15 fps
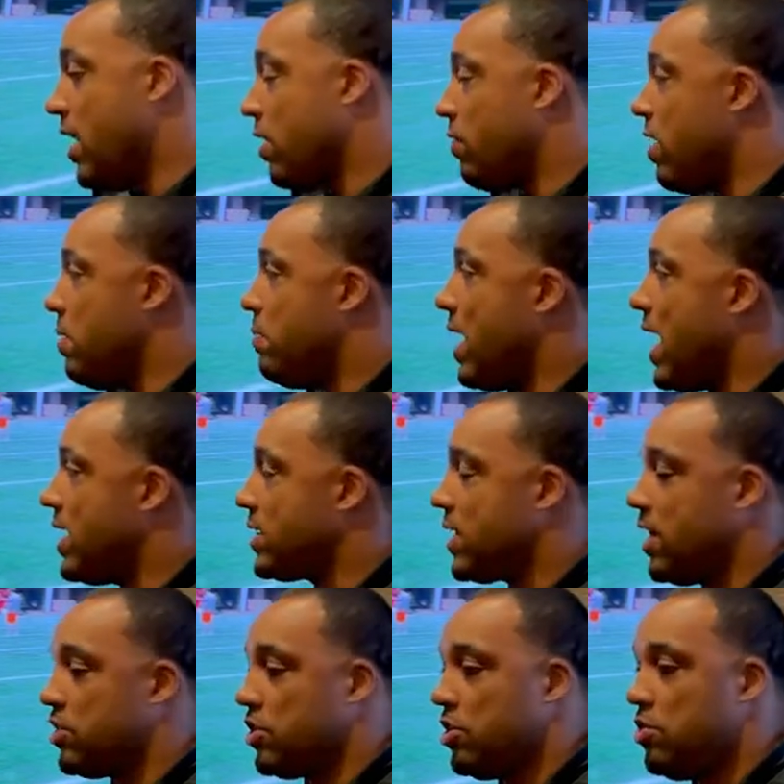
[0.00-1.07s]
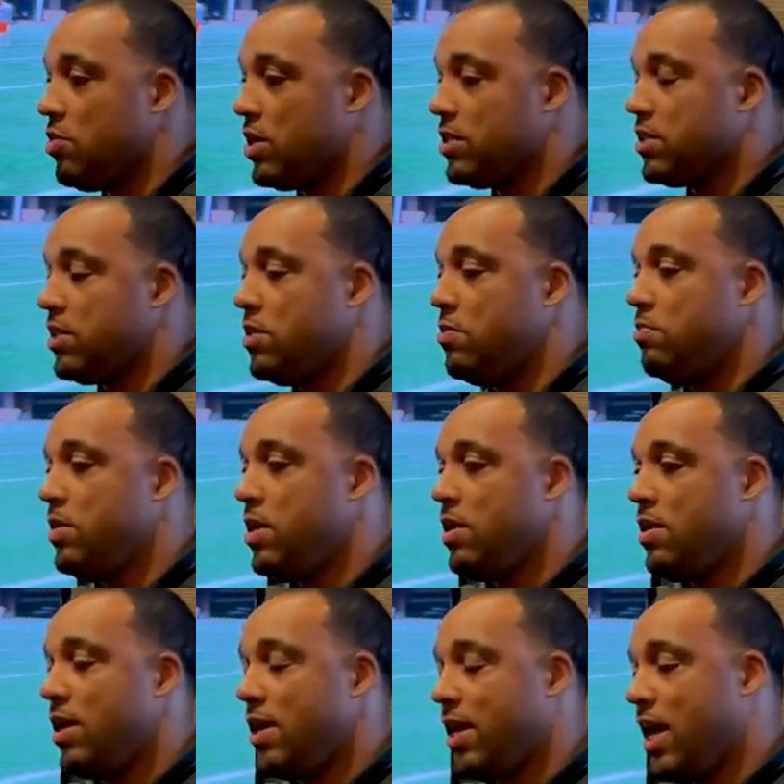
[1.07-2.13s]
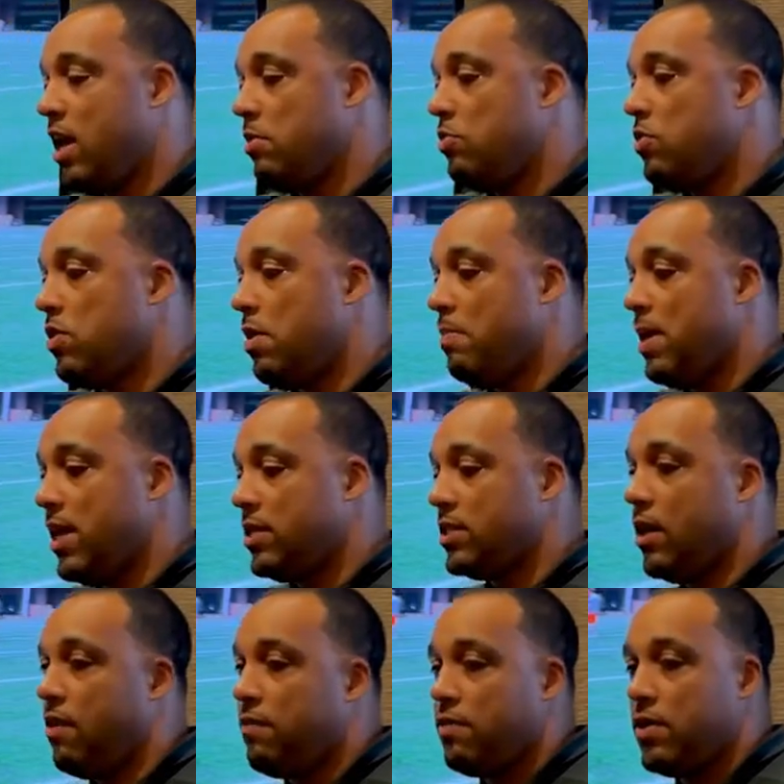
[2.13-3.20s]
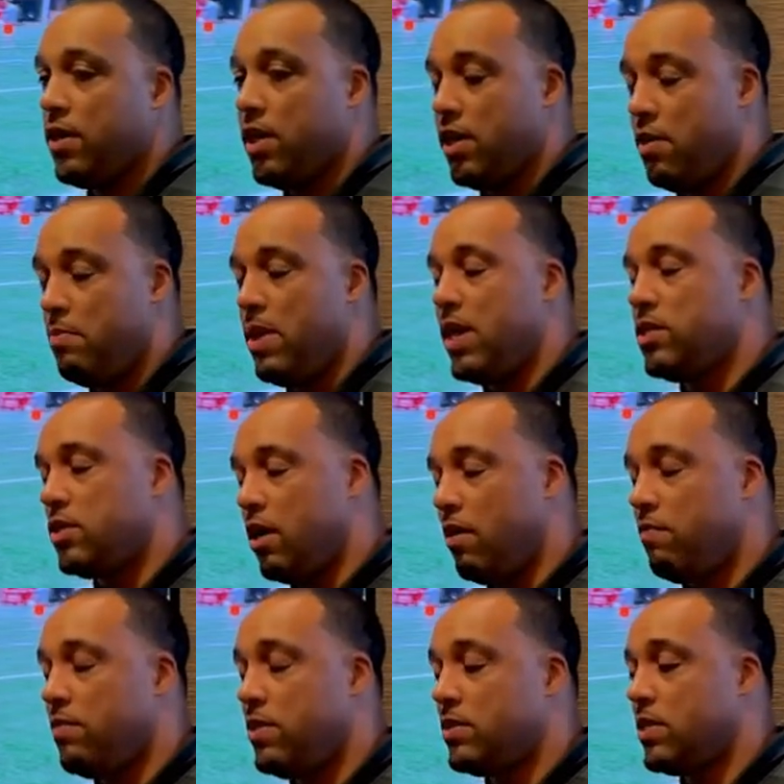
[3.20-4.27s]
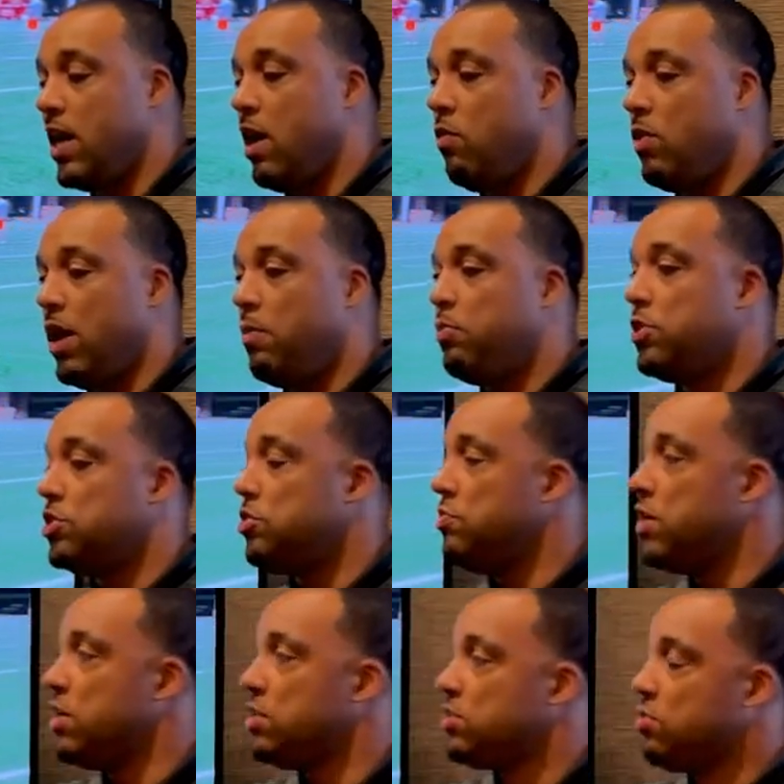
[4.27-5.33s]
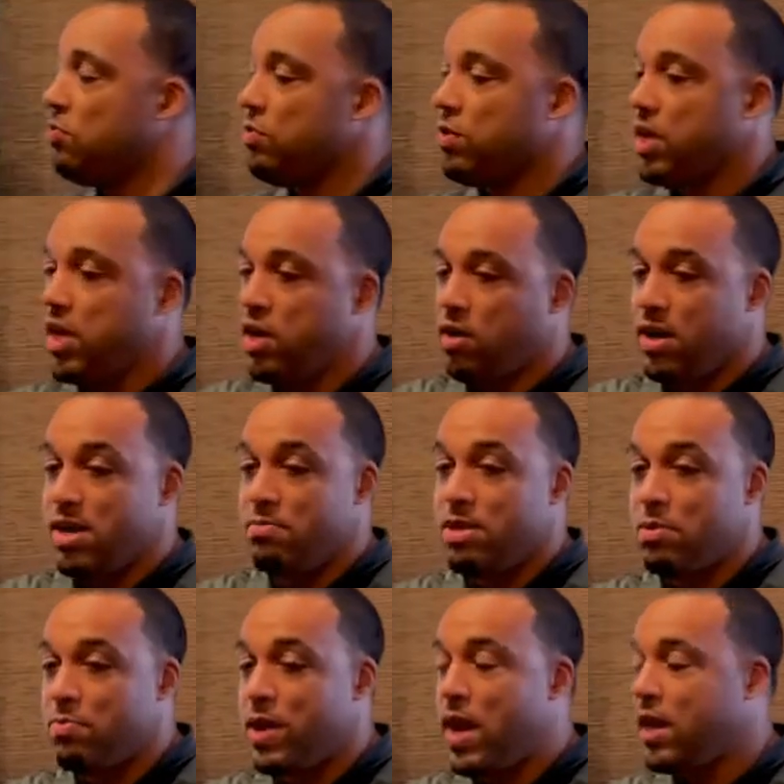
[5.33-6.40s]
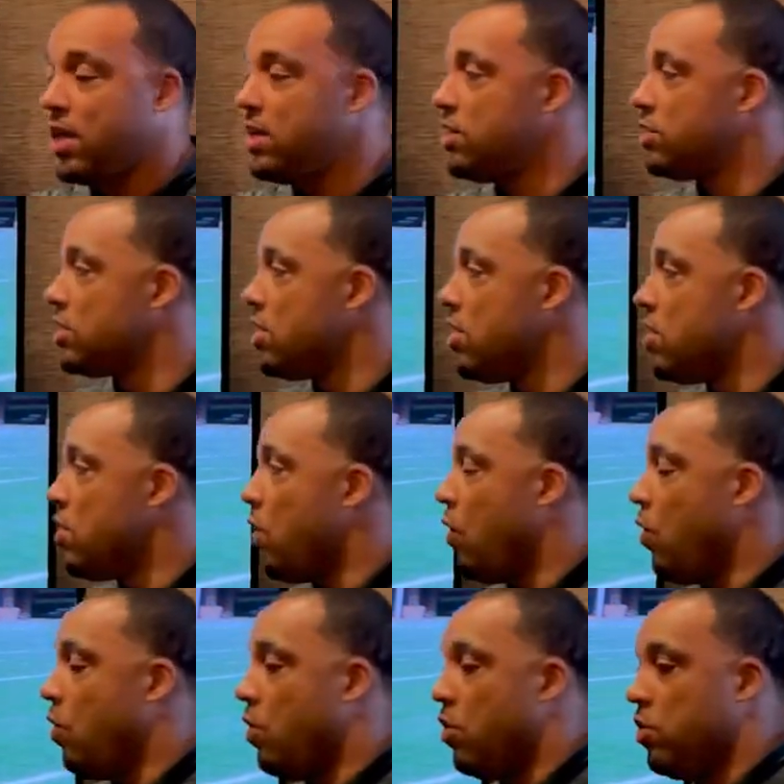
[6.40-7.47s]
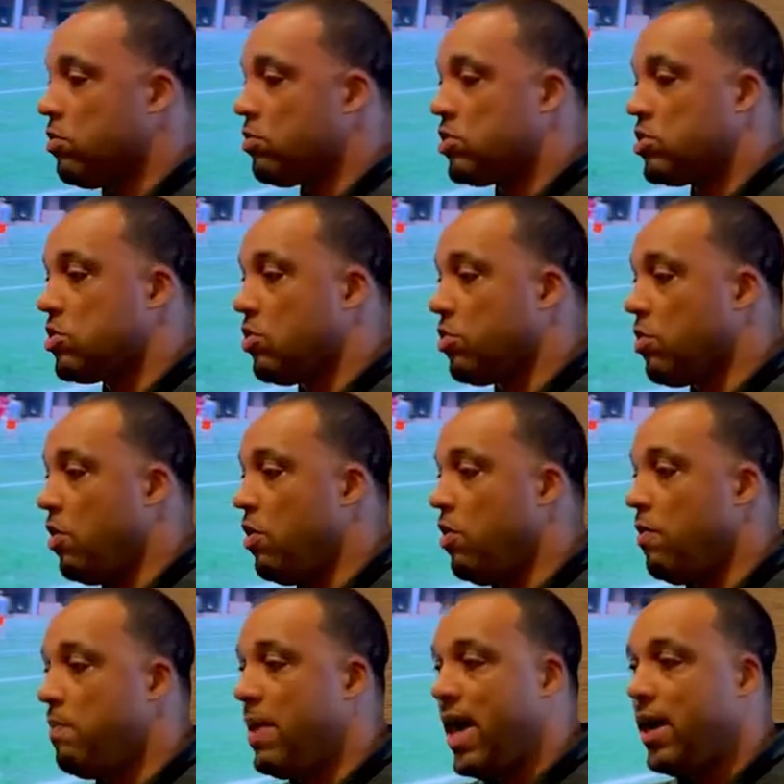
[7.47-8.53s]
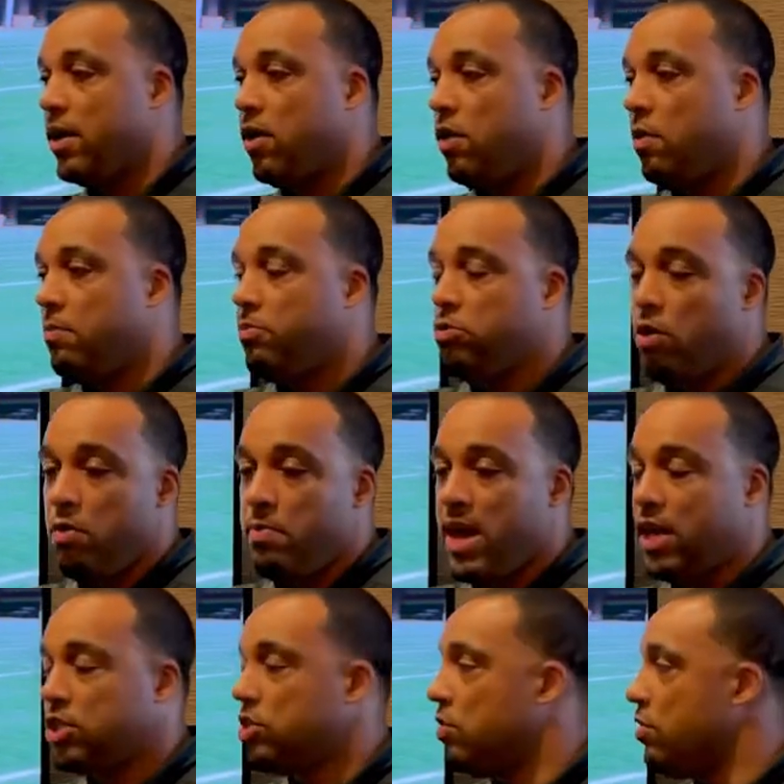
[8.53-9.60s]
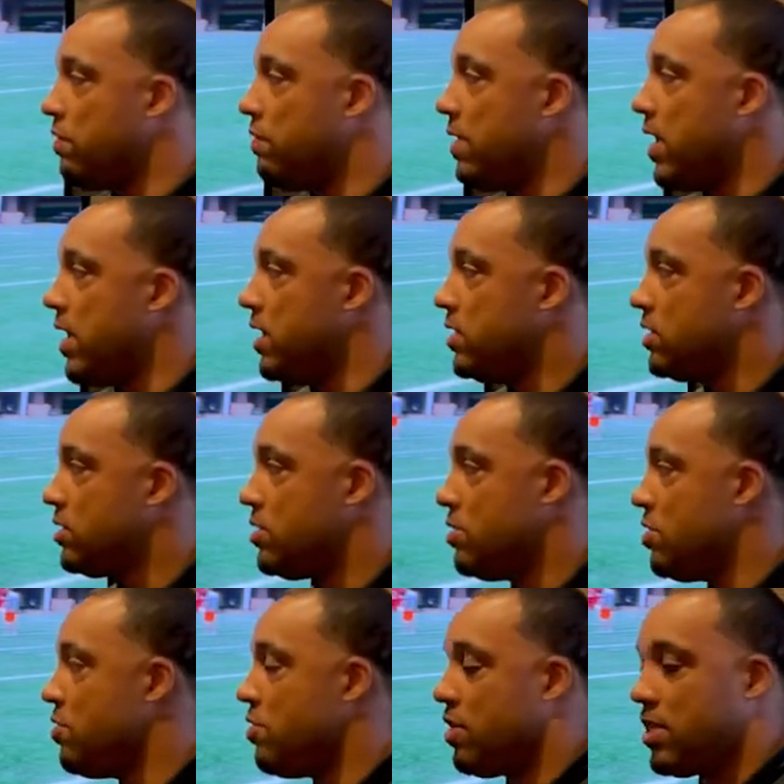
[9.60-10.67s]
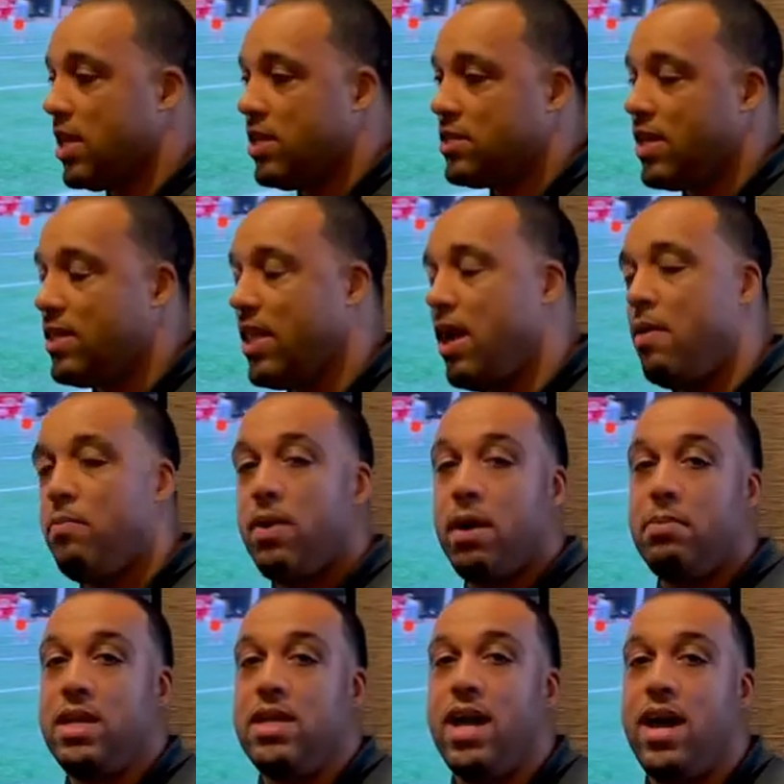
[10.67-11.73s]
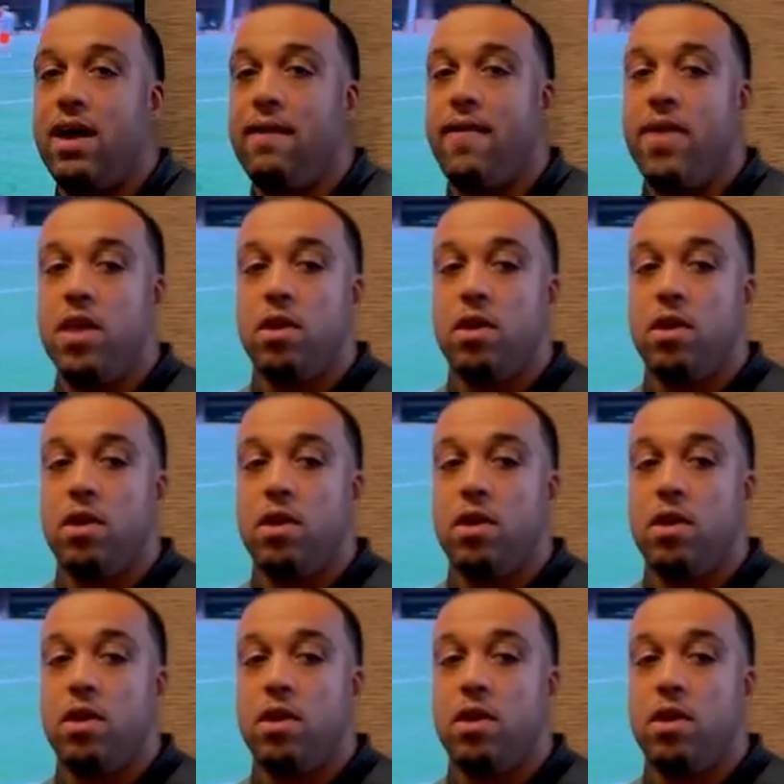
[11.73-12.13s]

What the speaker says: a great pass catcher, you can still be accountable in a base offense. Now, would I put you in our empty package or to throw back shoulder fades to you or things like that? Probably not.